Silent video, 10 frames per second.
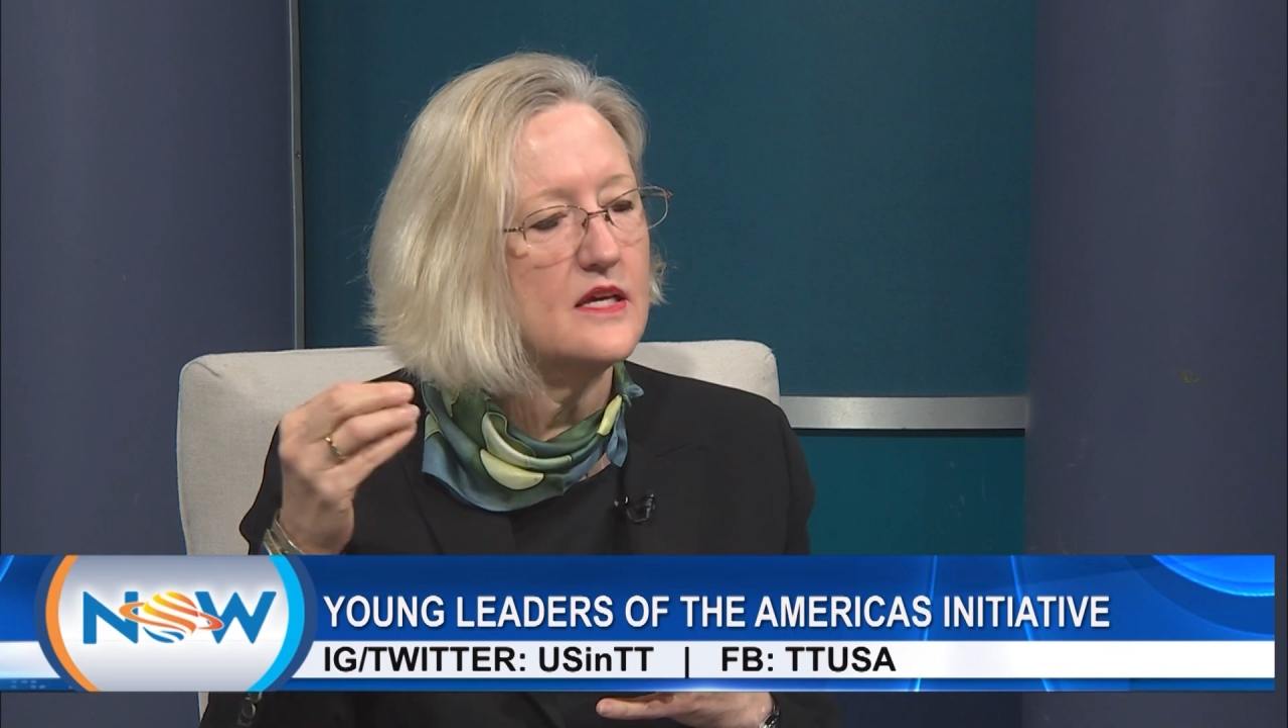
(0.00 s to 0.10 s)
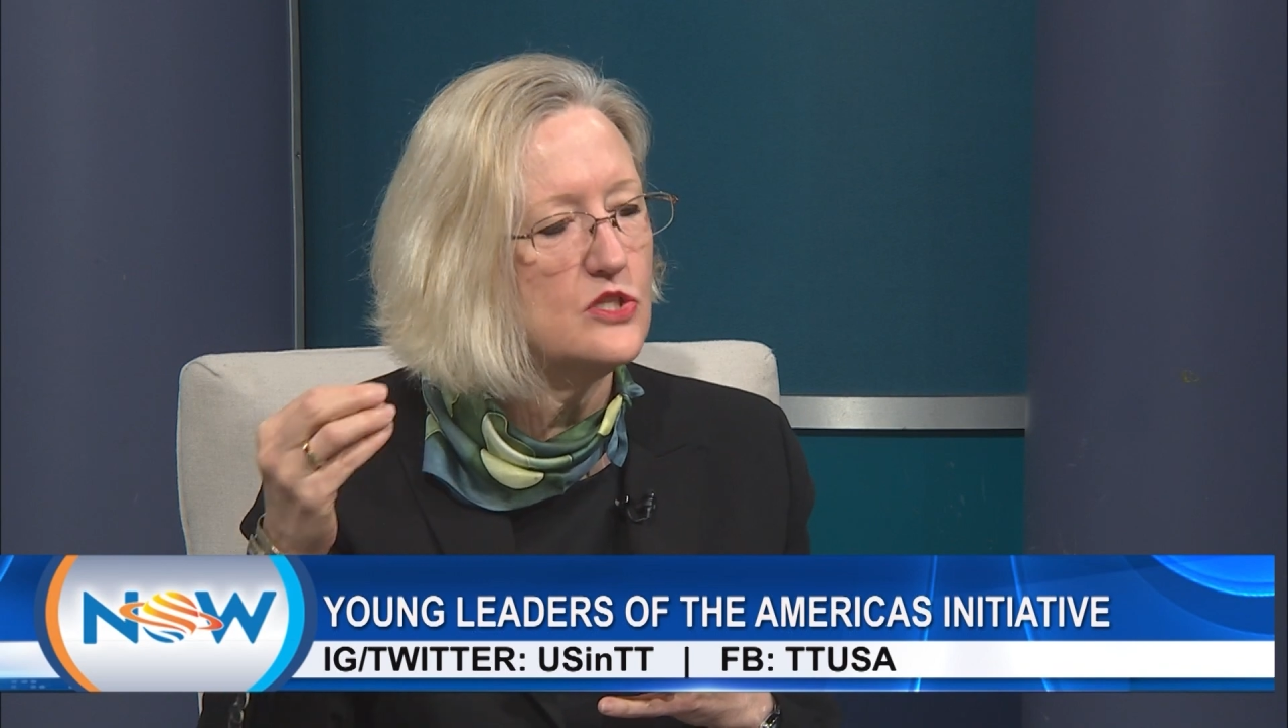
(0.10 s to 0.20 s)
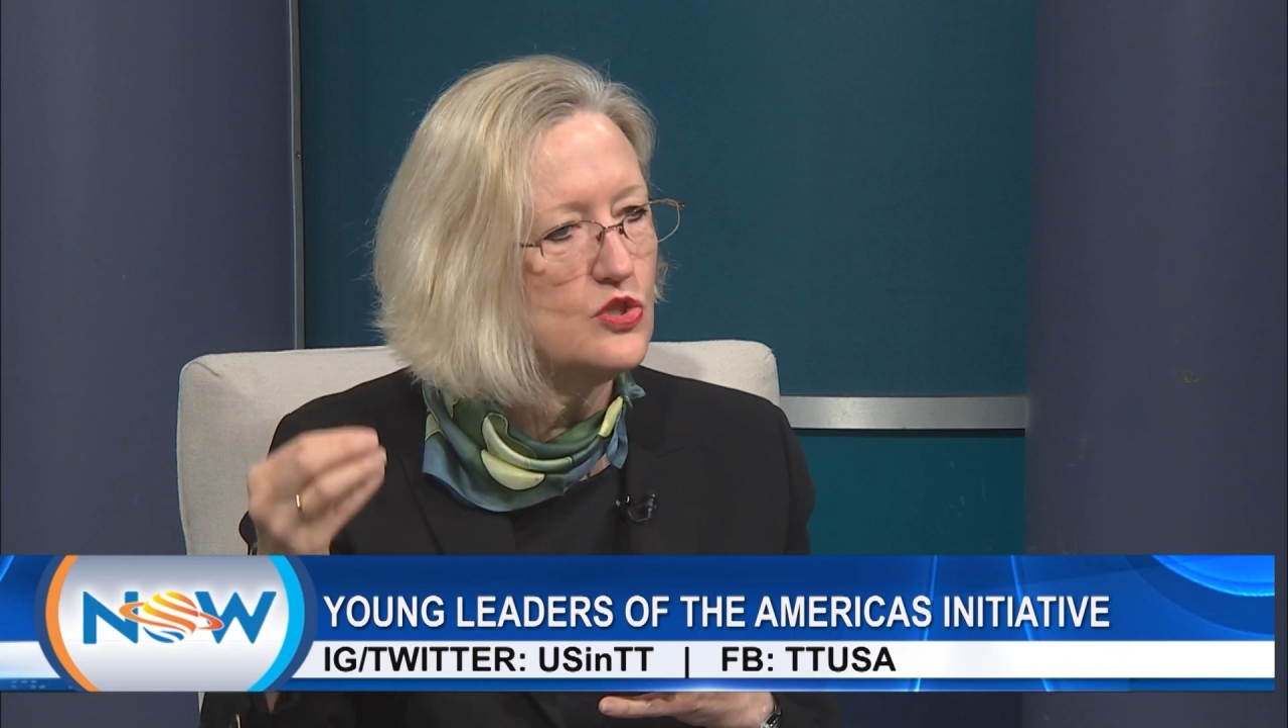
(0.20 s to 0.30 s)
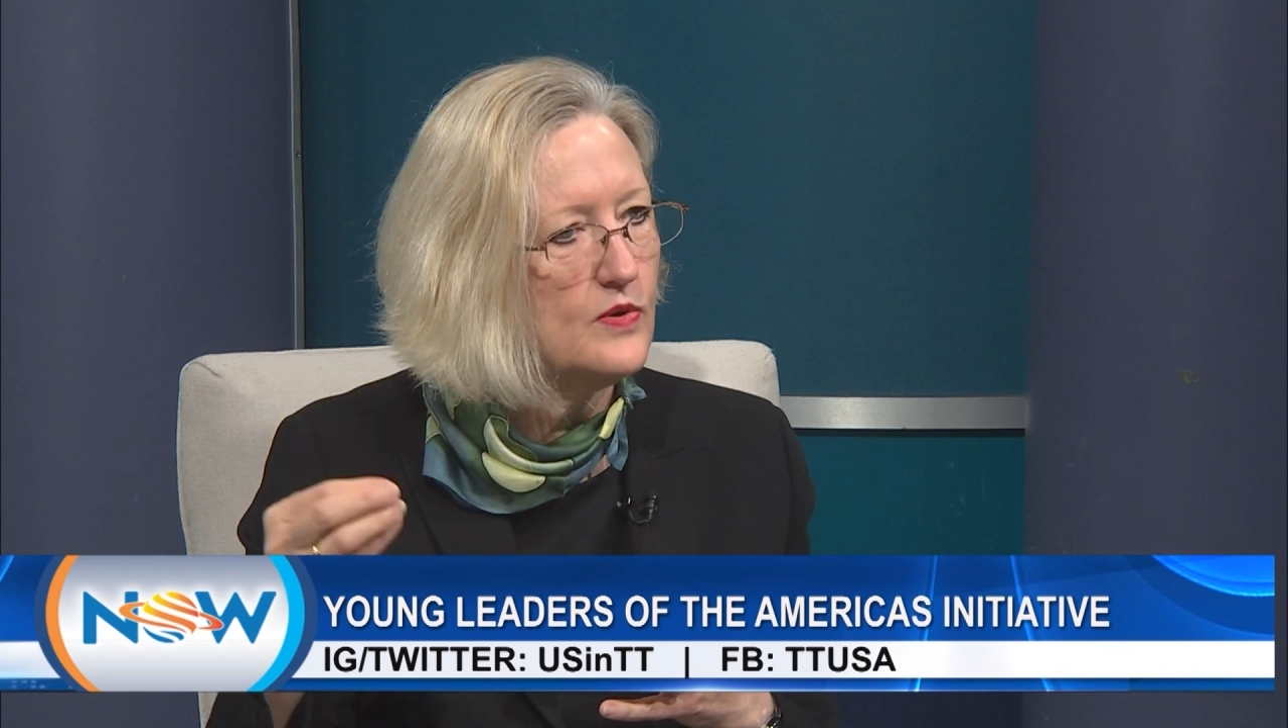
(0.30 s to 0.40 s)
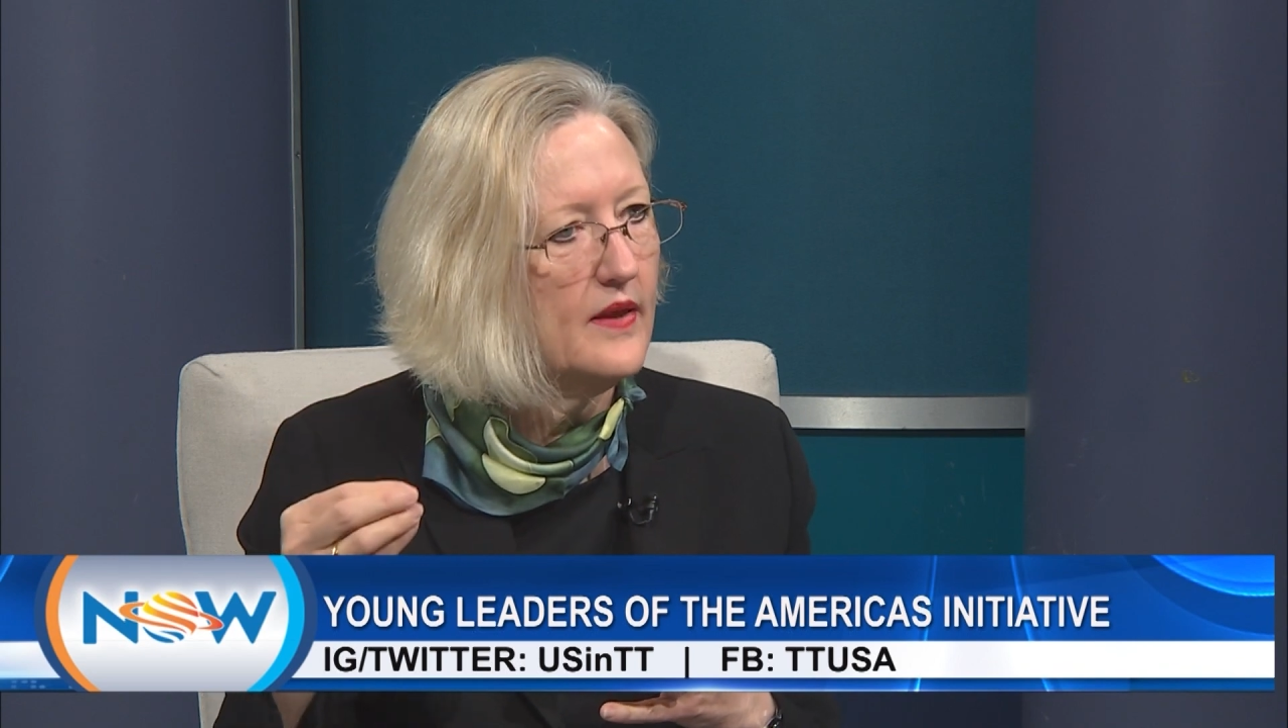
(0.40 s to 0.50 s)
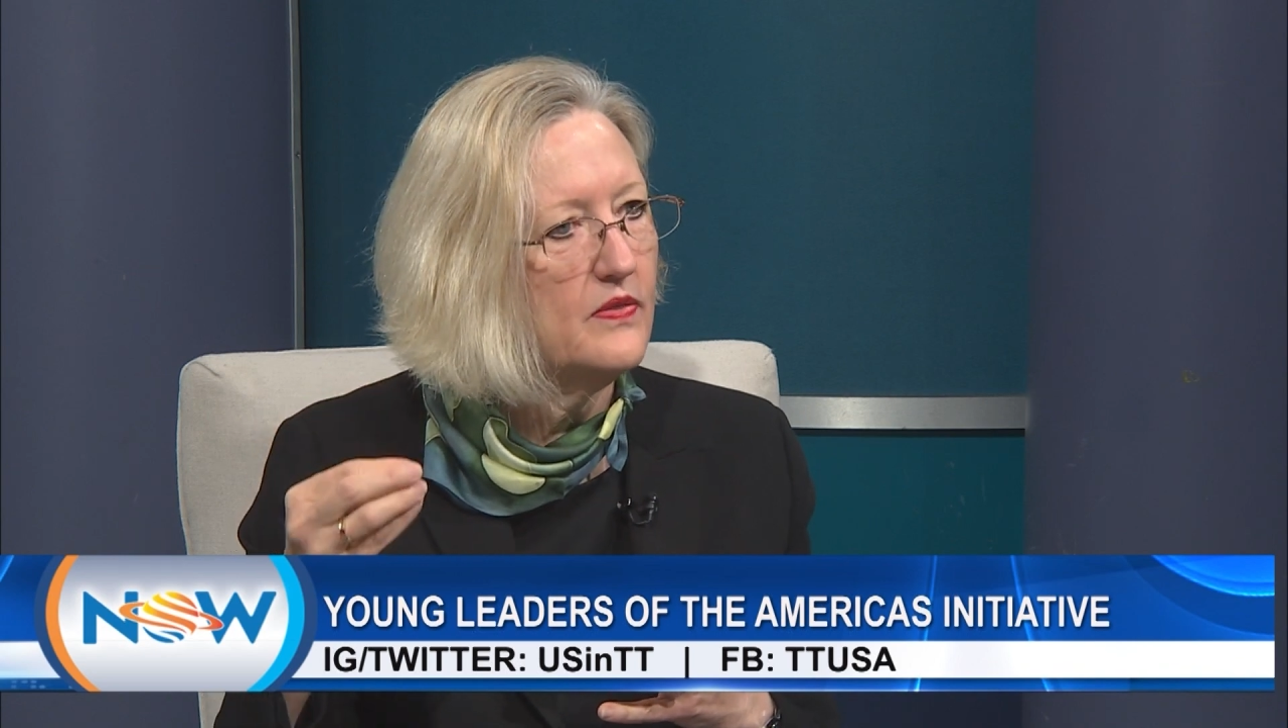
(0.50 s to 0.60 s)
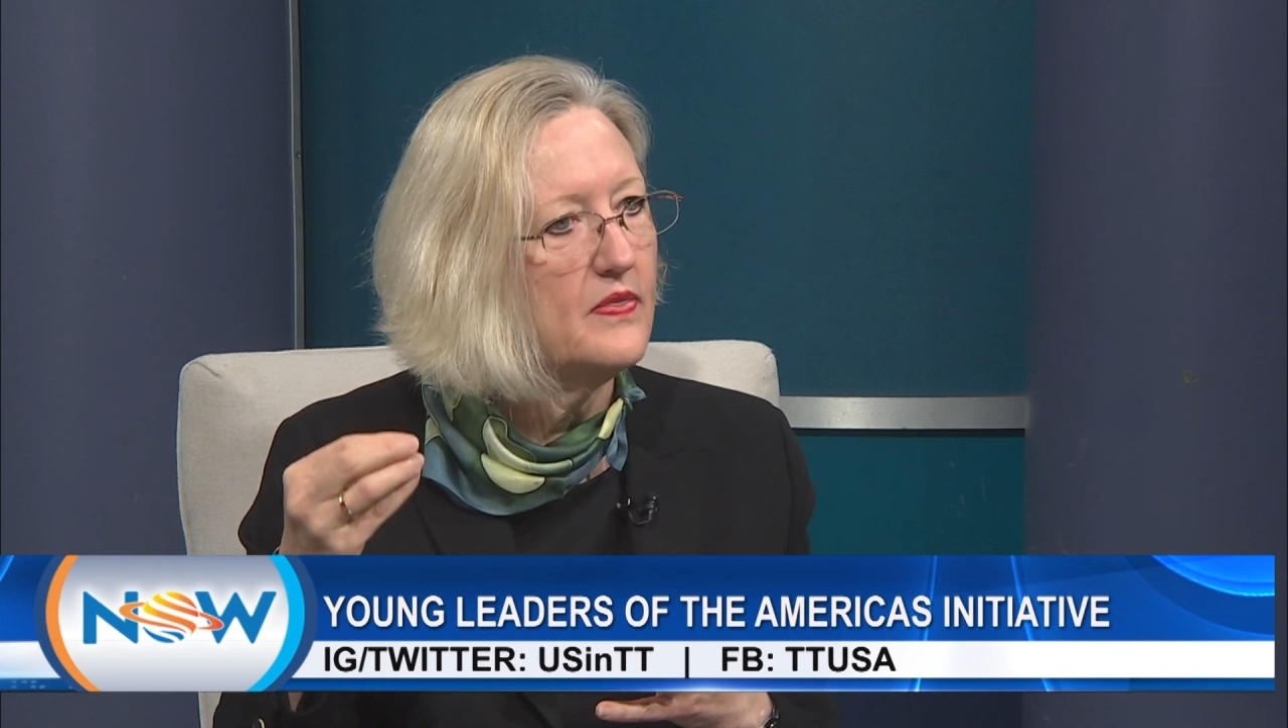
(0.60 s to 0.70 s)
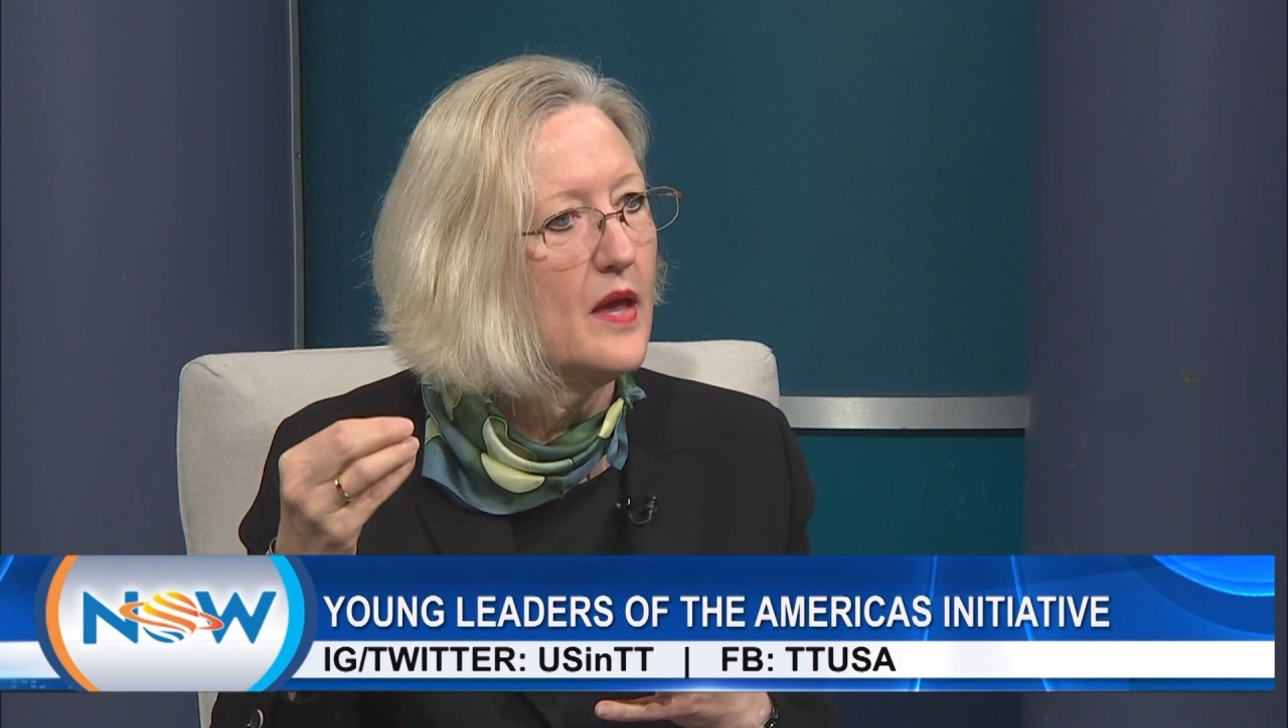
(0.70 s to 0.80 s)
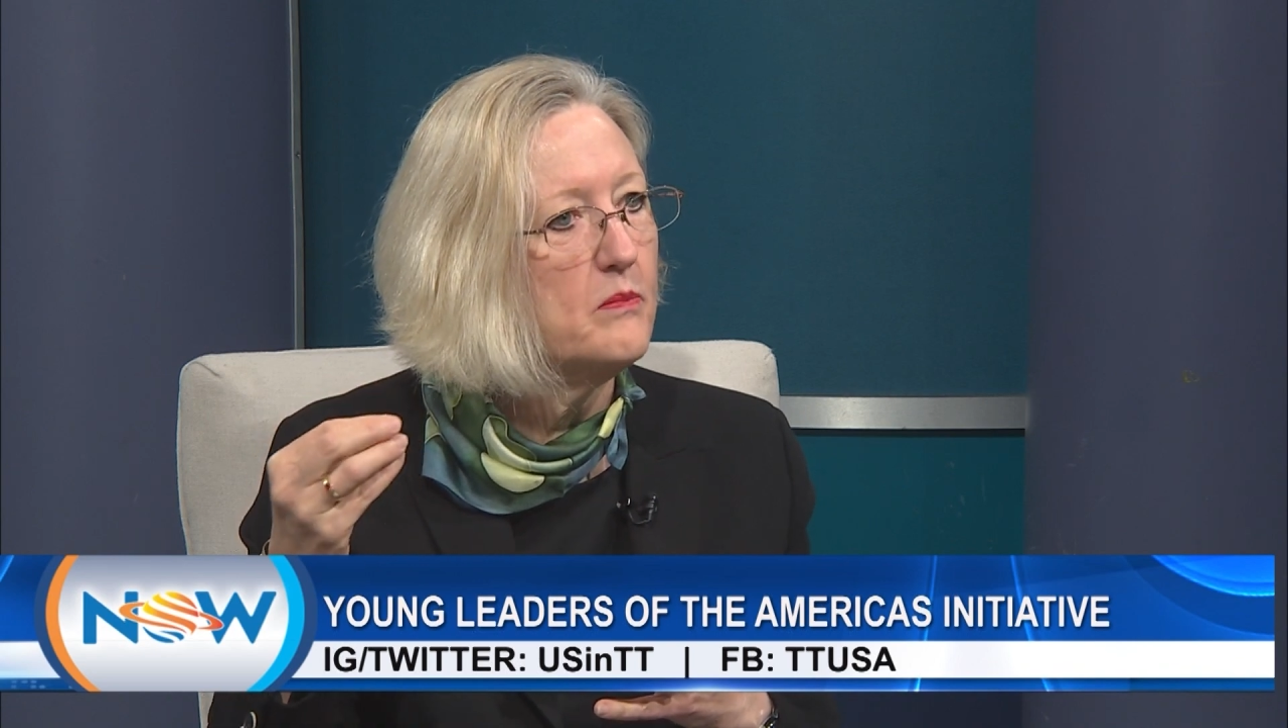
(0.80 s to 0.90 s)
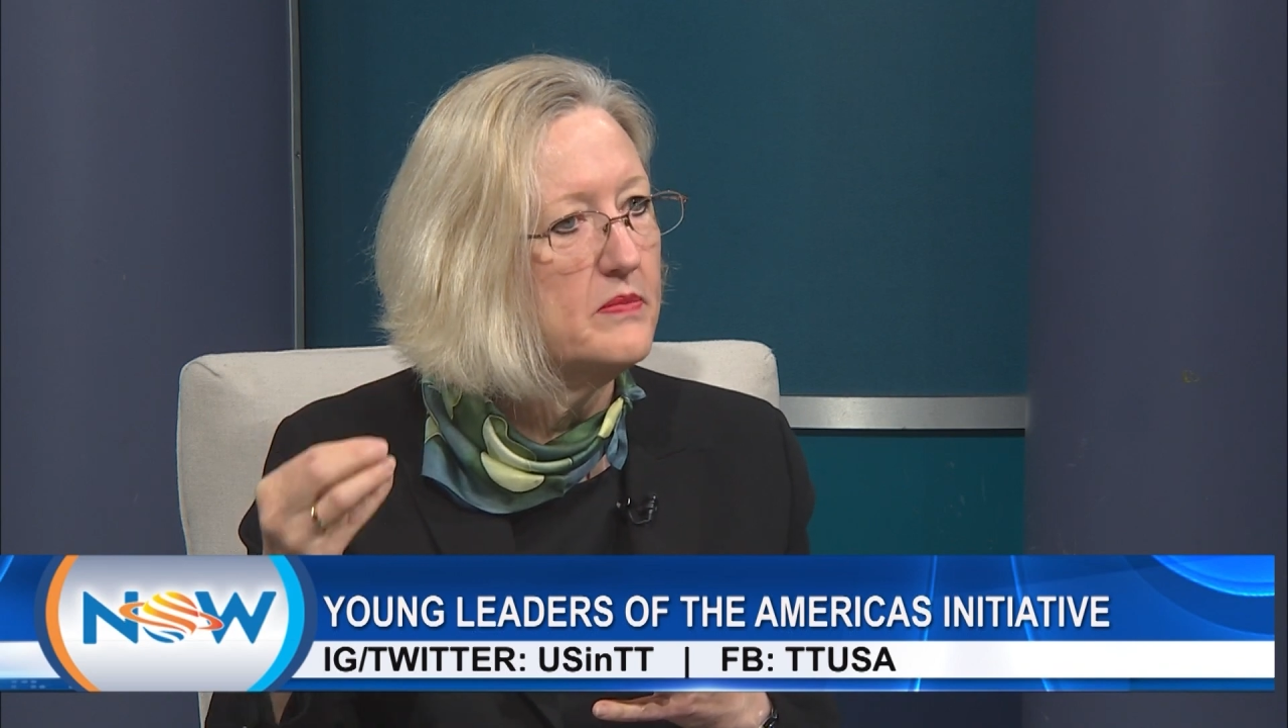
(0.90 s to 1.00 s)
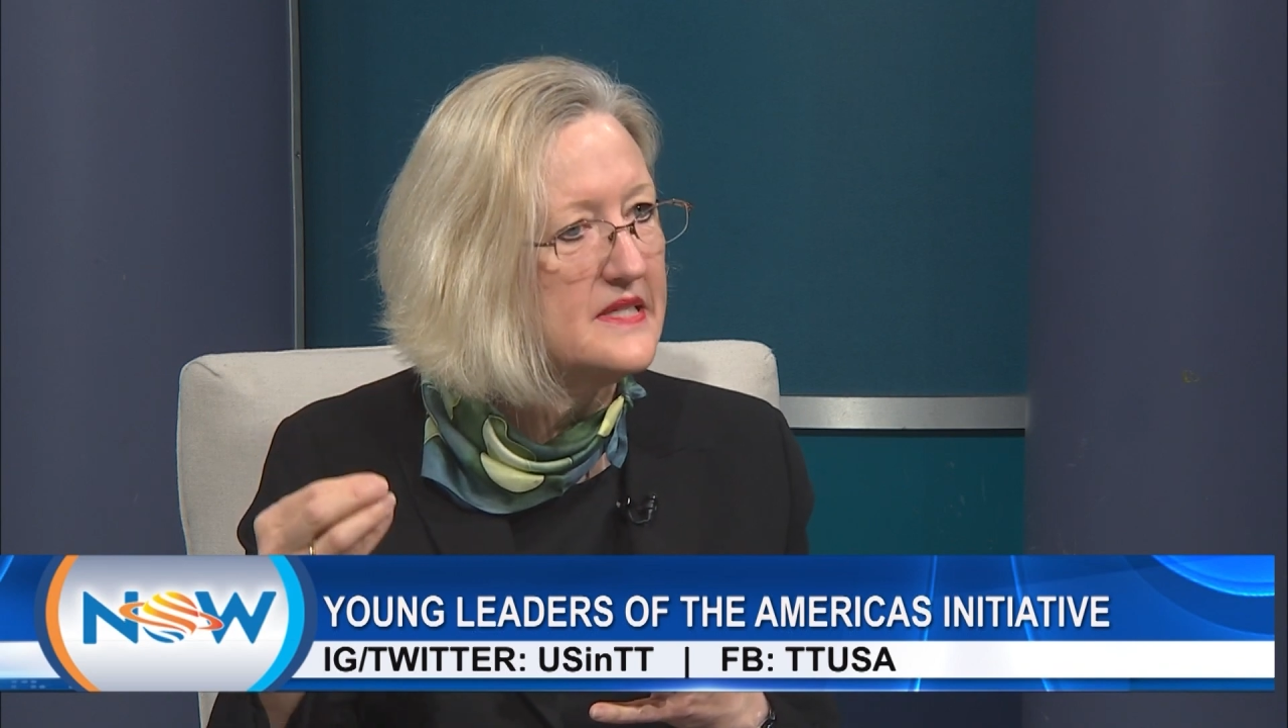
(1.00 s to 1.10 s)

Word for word: that strength and that